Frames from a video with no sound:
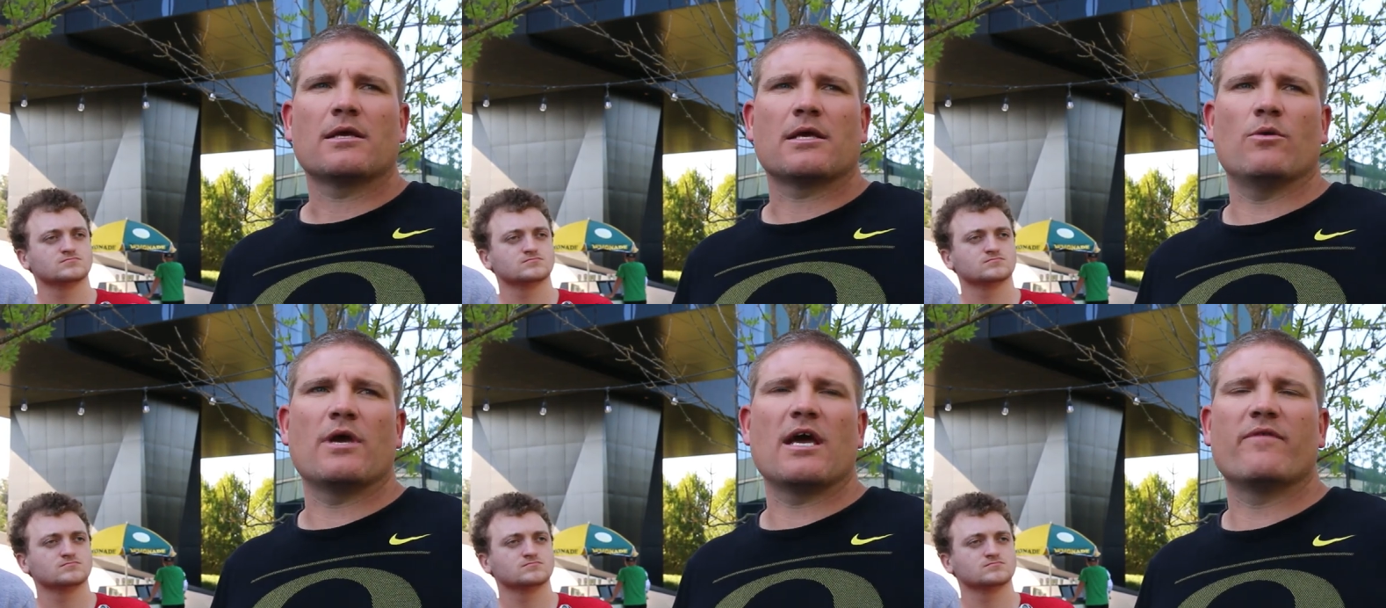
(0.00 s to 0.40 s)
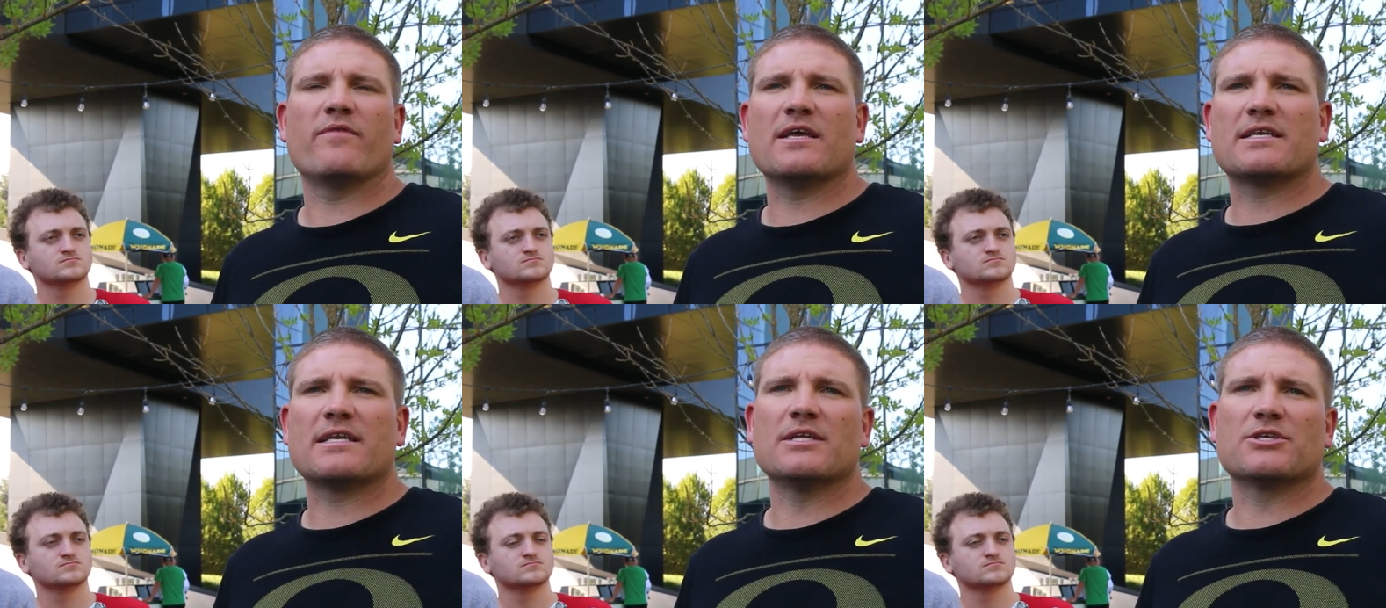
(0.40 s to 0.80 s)
Speaker 1: Can we have
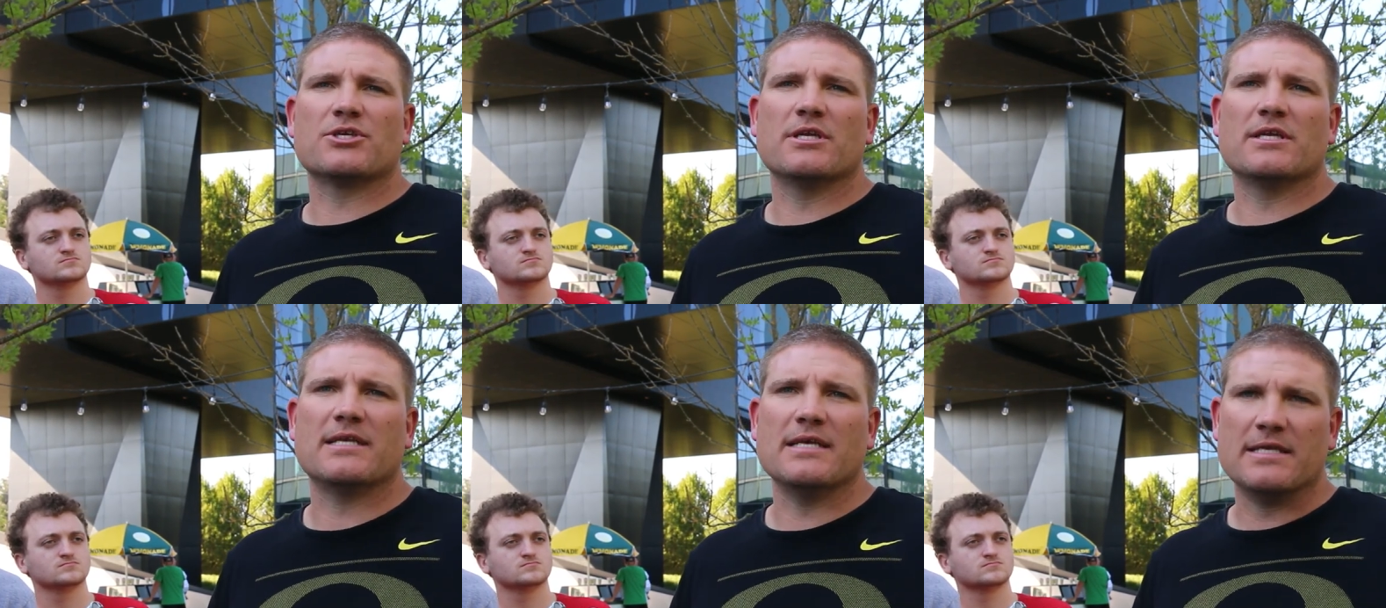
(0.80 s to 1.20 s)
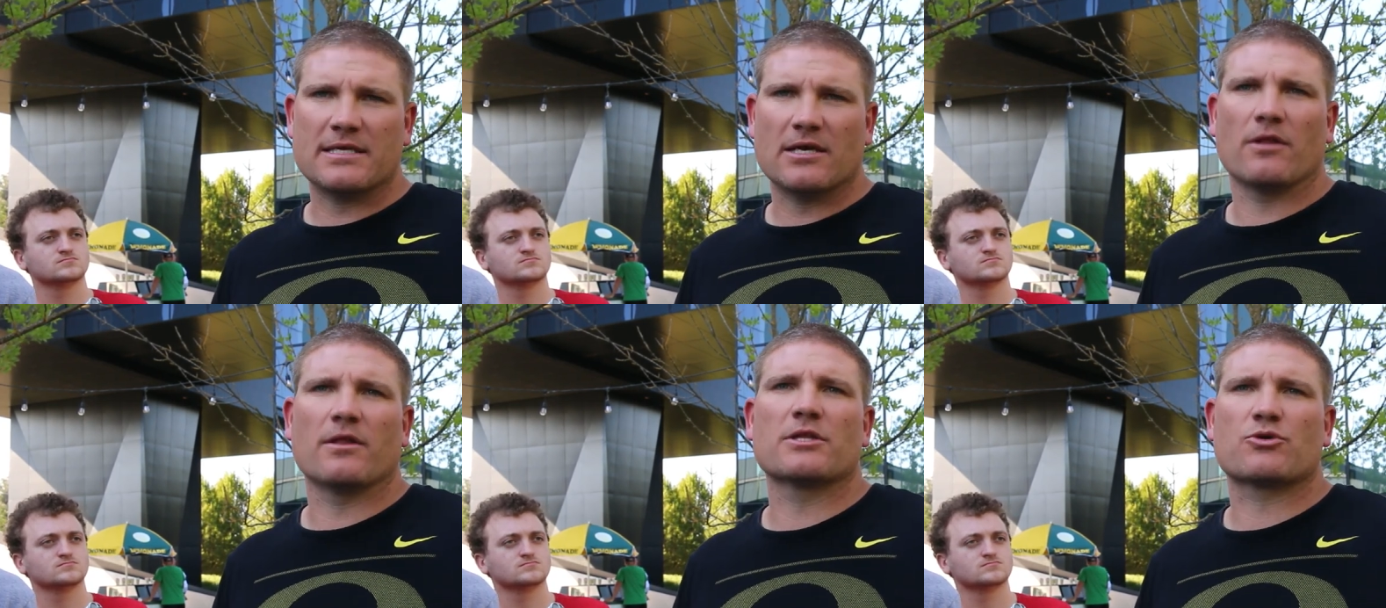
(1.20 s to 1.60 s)
the attention to
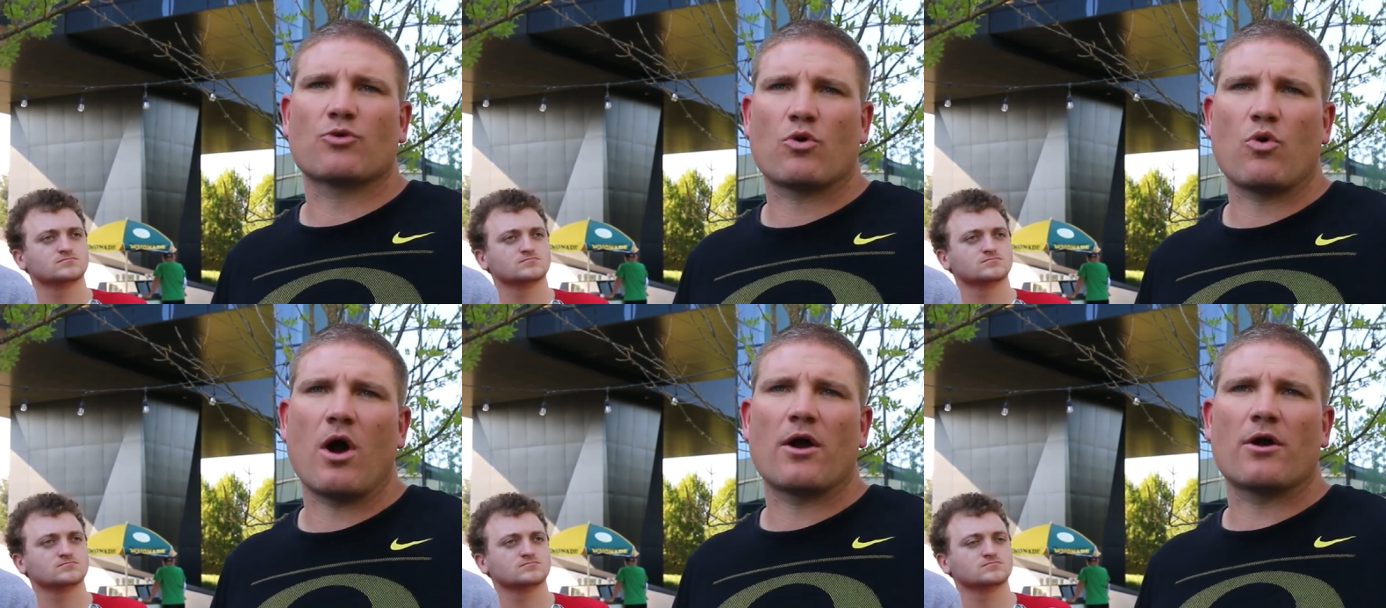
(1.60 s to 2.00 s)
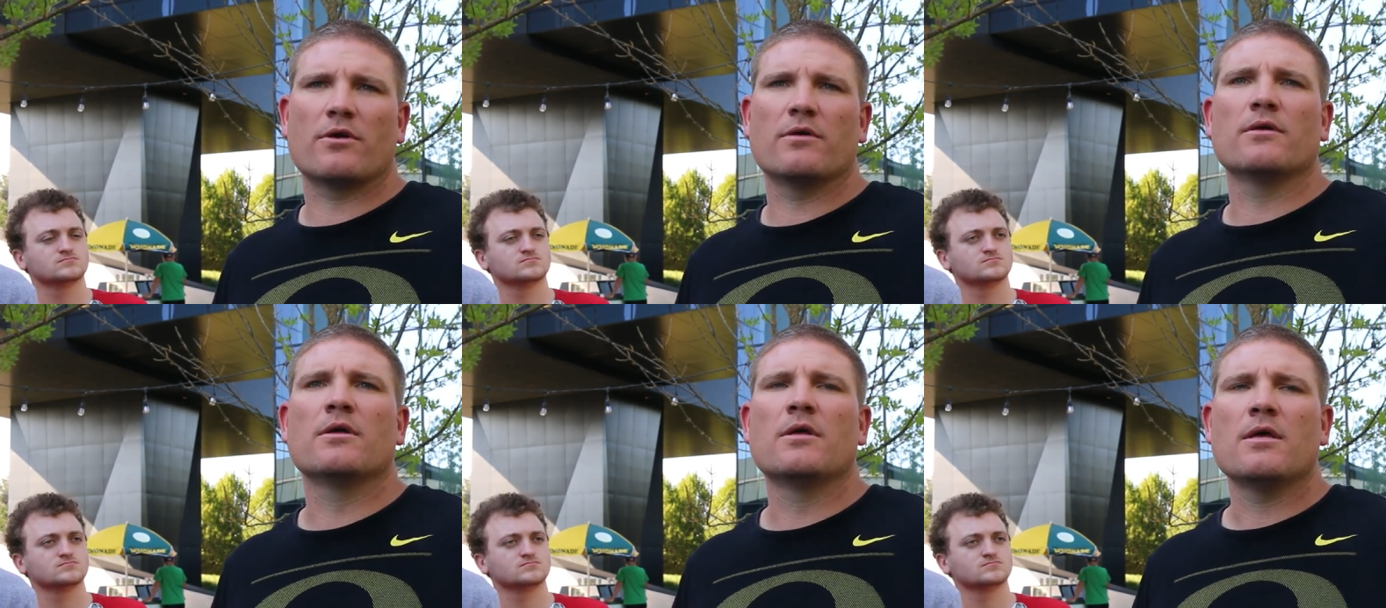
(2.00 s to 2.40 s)
detail that's
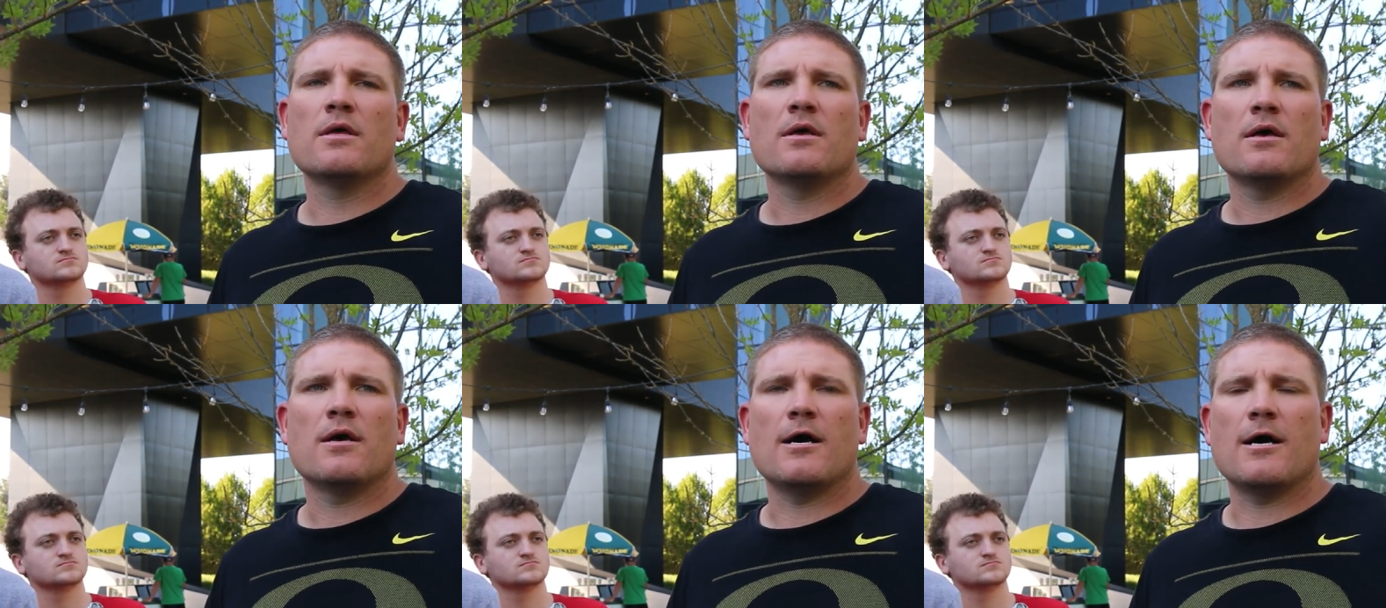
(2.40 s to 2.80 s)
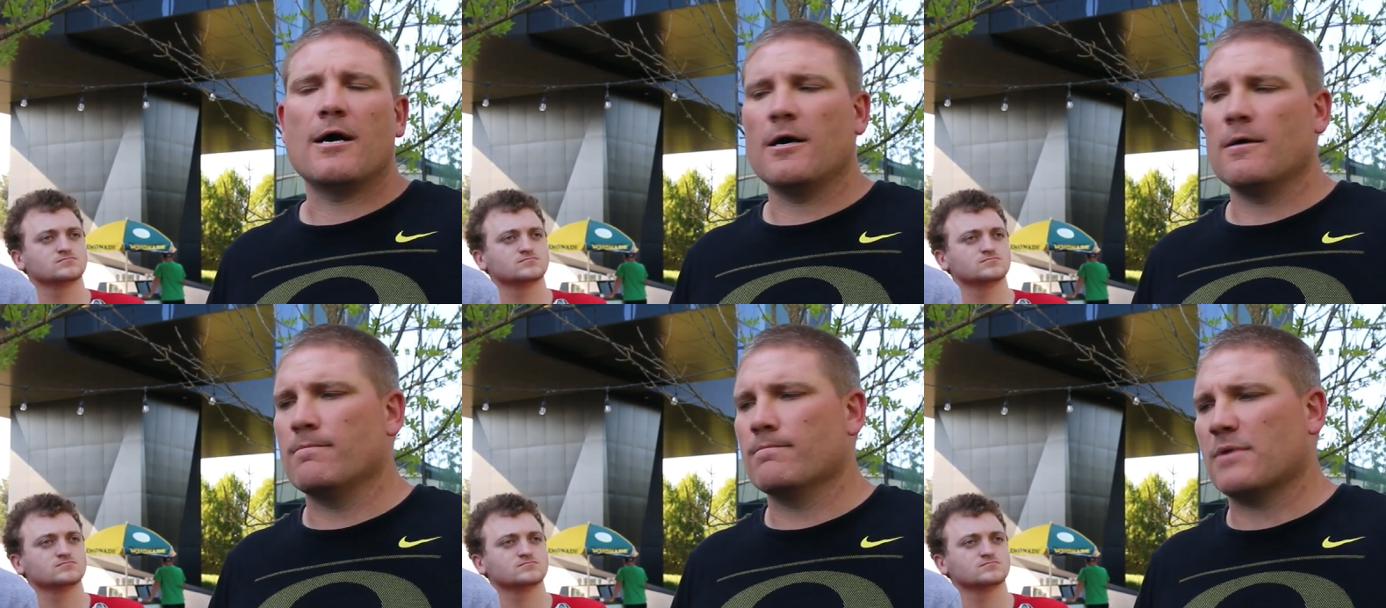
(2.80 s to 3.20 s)
required?
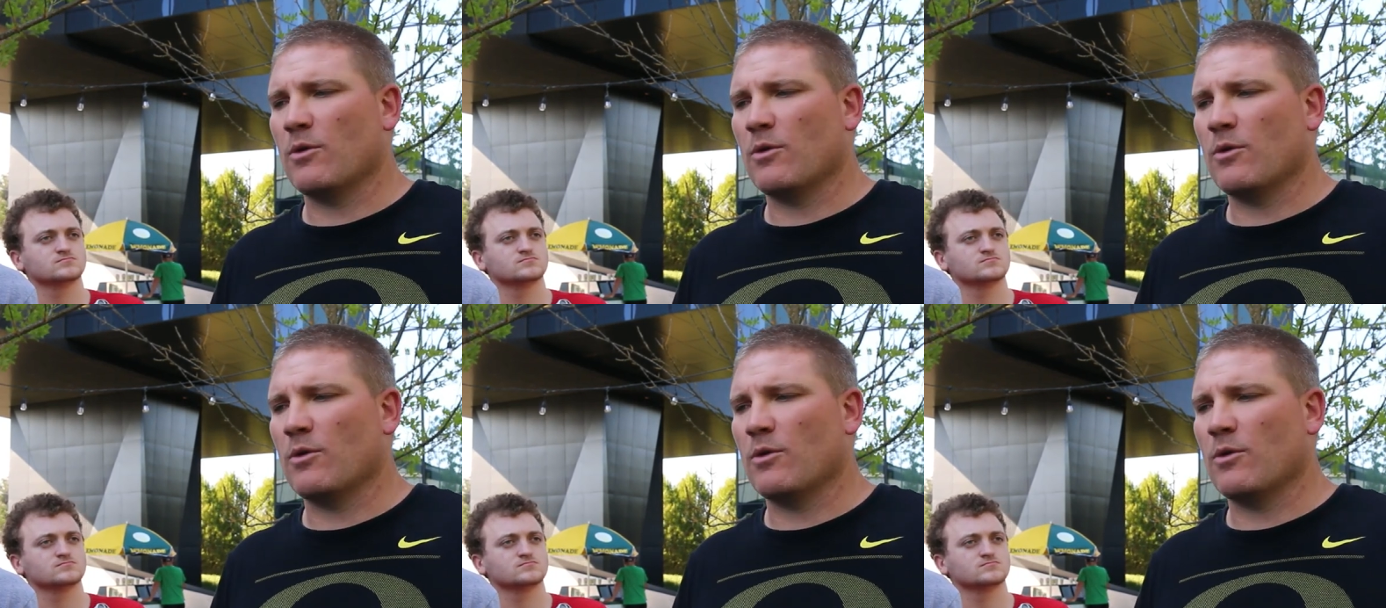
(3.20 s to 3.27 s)
Um,